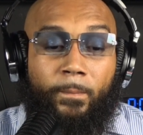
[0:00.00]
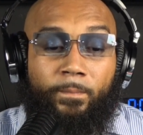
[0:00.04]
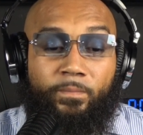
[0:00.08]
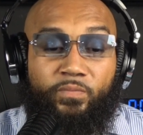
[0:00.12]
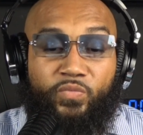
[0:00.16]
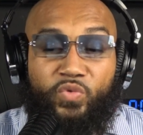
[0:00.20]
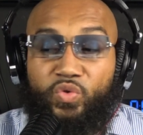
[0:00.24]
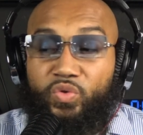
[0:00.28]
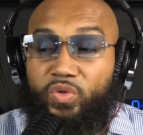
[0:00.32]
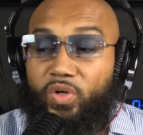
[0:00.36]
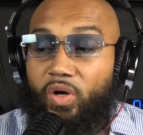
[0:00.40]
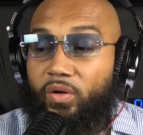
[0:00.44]

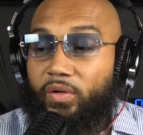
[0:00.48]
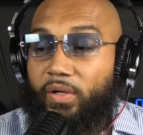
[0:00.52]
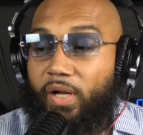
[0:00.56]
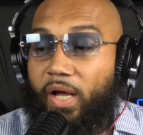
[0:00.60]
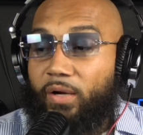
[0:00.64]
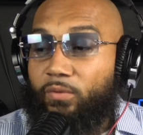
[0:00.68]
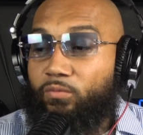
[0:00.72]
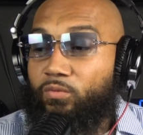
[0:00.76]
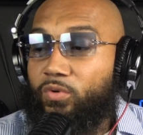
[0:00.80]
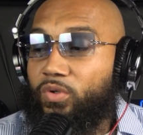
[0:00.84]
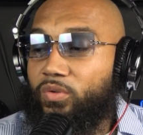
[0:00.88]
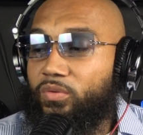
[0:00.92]
You know,
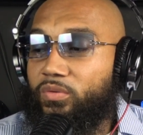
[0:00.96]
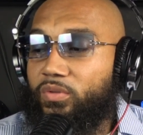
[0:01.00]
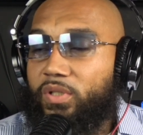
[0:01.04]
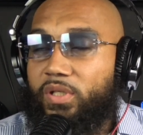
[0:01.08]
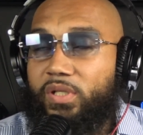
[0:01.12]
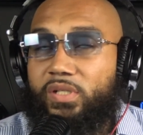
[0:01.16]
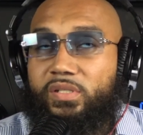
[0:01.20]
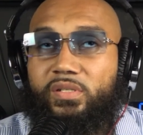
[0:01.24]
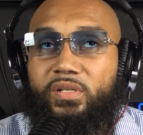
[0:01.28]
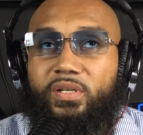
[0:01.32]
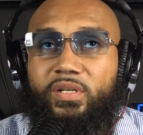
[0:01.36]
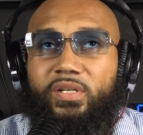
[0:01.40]
like when,
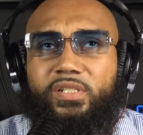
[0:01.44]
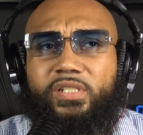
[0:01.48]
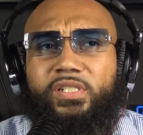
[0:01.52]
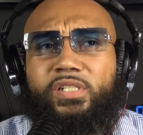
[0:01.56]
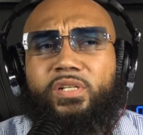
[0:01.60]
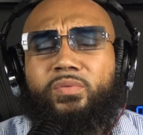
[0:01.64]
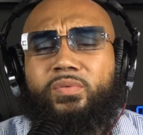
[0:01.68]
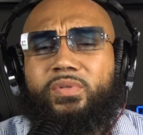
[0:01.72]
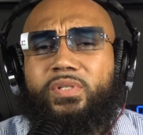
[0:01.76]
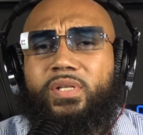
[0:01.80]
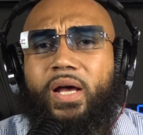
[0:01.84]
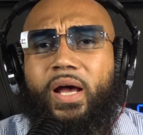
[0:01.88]
cause she
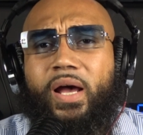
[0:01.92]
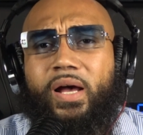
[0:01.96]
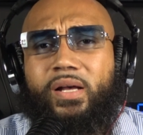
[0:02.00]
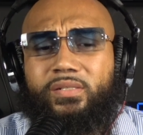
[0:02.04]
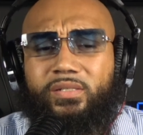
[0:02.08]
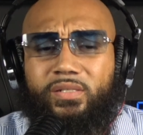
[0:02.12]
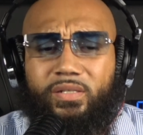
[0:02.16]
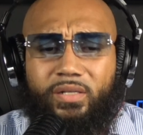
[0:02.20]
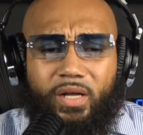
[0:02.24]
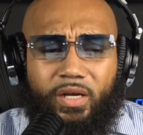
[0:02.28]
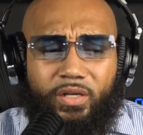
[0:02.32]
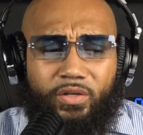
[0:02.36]
was
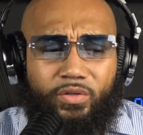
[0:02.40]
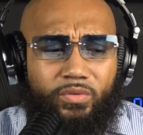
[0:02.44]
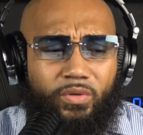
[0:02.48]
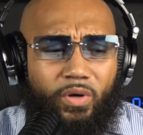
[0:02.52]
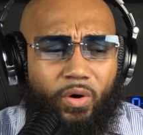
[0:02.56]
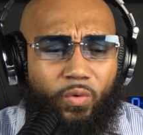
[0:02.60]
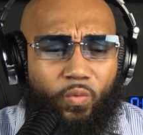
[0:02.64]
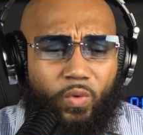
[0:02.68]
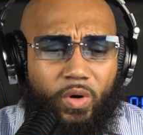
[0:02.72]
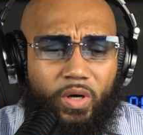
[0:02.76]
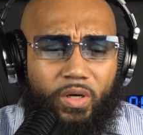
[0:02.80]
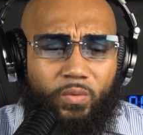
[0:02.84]
asking, like, you know,
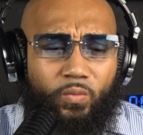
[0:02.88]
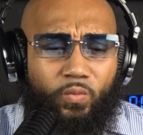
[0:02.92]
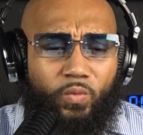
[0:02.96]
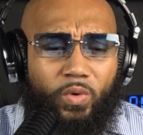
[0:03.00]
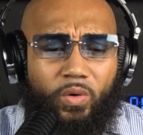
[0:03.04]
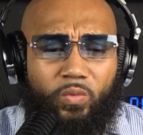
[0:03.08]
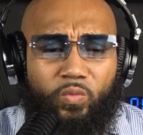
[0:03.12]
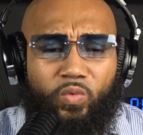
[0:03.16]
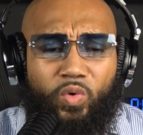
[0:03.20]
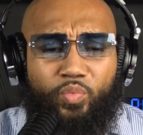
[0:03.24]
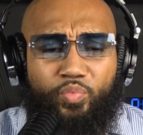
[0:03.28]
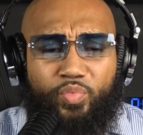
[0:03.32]
what
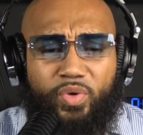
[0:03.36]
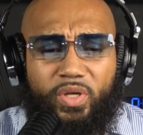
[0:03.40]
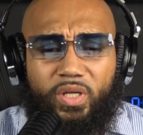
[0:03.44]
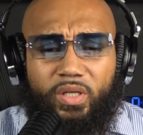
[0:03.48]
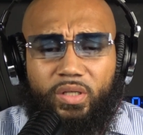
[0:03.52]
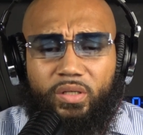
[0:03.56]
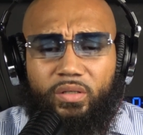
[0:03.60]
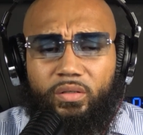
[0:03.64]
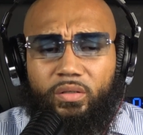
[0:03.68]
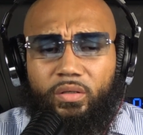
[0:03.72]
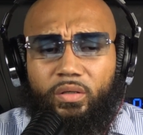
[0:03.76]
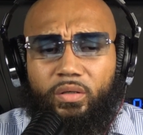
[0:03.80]
would
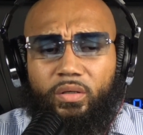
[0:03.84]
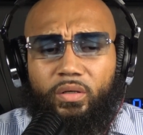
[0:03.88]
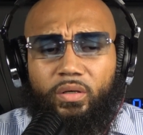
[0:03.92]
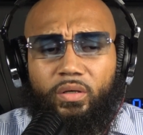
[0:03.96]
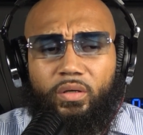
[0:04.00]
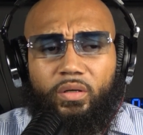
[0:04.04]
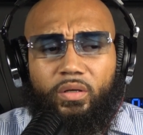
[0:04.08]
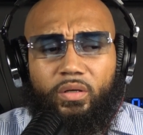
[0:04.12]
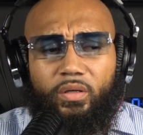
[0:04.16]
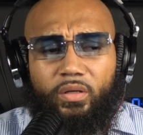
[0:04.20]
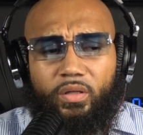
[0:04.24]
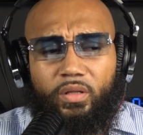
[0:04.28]
be
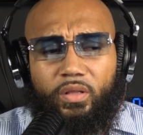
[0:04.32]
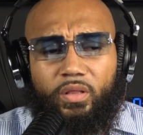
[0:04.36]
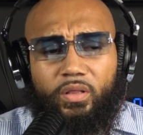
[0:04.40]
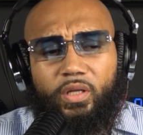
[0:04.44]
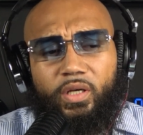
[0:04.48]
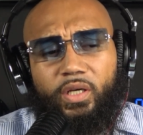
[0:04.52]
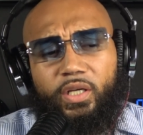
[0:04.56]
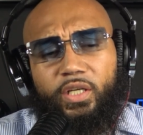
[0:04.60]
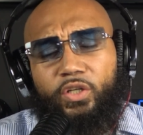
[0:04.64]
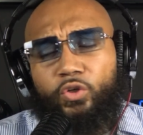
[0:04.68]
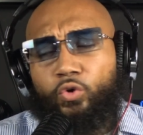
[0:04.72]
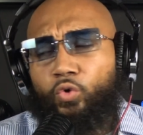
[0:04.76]

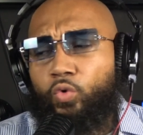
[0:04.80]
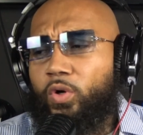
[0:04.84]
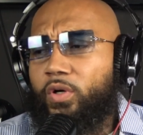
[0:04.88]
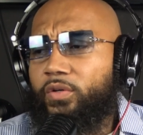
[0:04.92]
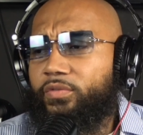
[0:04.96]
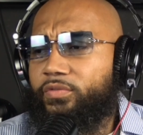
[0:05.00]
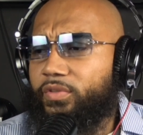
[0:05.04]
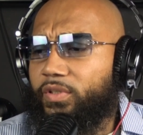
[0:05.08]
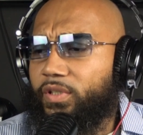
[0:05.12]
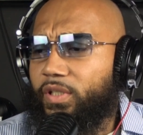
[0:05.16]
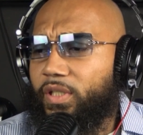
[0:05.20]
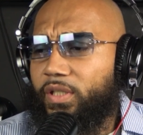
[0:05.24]
the
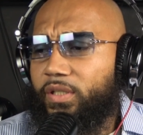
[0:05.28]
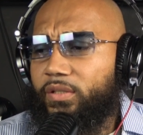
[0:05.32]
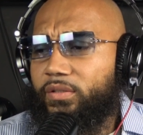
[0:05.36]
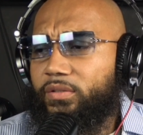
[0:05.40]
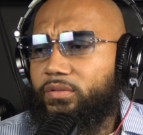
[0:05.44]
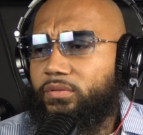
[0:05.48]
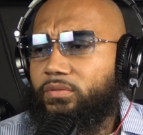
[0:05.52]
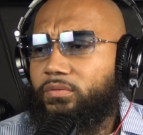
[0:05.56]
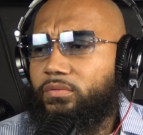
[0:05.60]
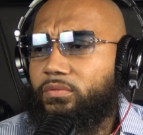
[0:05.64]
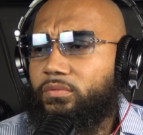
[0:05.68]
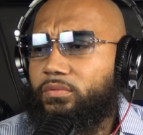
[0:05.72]
equivalent
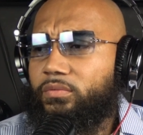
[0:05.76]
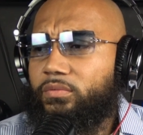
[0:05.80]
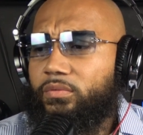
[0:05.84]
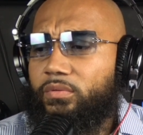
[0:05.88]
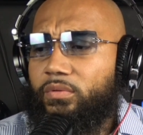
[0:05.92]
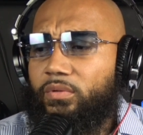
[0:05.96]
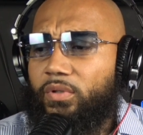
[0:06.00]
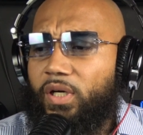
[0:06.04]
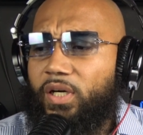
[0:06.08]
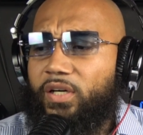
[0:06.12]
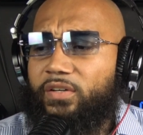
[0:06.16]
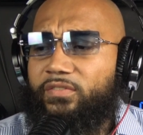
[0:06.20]

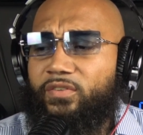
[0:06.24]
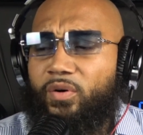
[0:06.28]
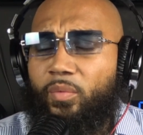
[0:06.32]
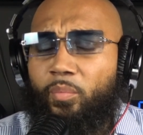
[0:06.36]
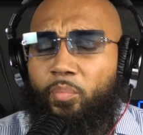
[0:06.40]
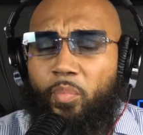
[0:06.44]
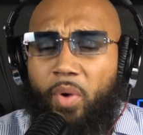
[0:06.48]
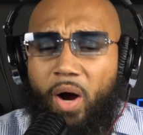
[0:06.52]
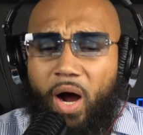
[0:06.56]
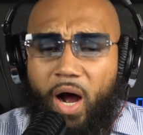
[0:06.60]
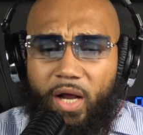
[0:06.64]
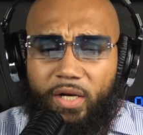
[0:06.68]
of a
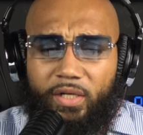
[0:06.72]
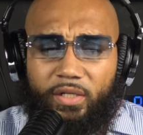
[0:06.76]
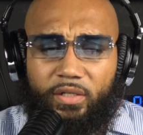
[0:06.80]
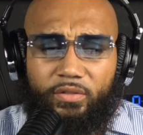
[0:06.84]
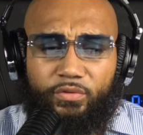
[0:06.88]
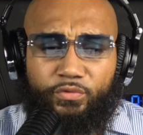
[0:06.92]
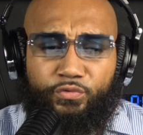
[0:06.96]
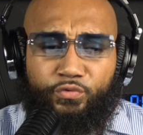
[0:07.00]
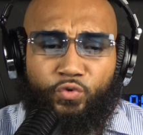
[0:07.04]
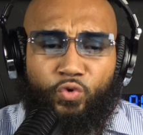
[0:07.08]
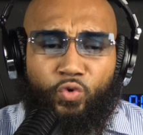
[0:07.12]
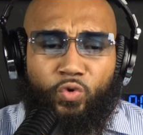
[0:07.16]

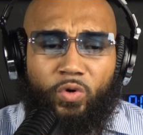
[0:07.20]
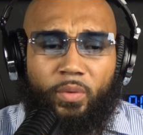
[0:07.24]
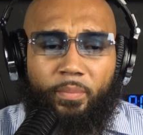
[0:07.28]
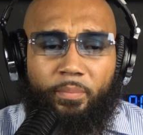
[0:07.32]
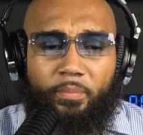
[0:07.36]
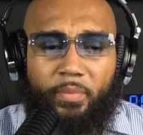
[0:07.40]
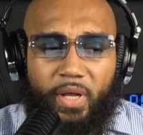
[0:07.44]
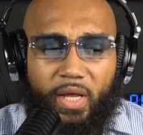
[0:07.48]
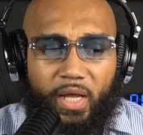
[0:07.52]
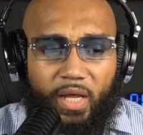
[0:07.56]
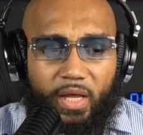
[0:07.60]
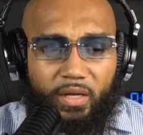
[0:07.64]
bonnet for a
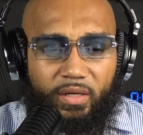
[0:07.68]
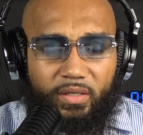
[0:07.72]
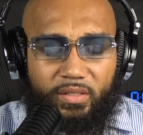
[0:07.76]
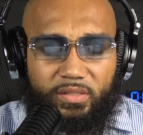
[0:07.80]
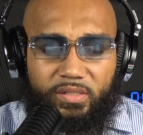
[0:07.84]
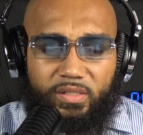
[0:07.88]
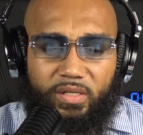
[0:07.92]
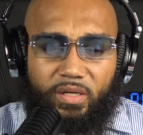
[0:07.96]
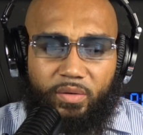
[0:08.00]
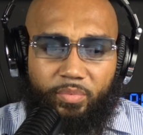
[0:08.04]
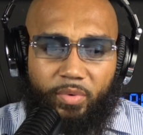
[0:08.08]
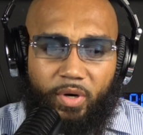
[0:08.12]
man to
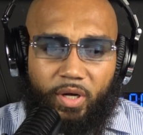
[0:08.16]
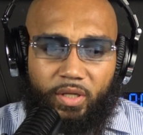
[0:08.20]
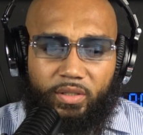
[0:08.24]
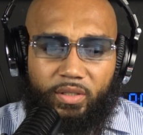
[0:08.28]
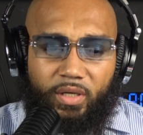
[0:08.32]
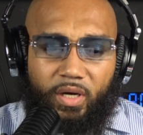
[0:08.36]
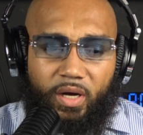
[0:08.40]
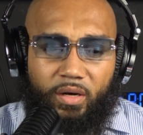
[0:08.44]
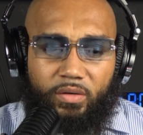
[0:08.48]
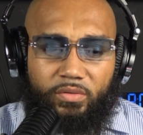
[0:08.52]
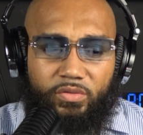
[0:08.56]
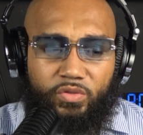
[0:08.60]
step out the
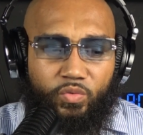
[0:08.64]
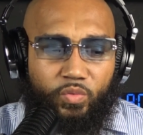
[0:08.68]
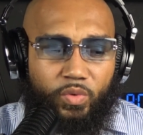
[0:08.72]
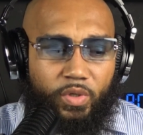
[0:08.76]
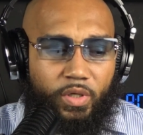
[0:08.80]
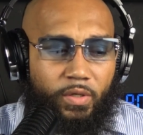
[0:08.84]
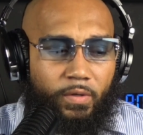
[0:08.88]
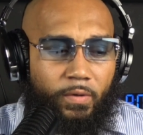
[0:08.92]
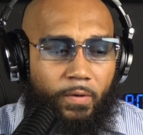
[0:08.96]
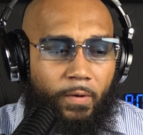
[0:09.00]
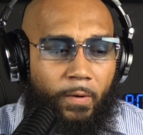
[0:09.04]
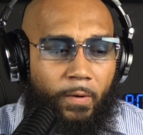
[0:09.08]
house with?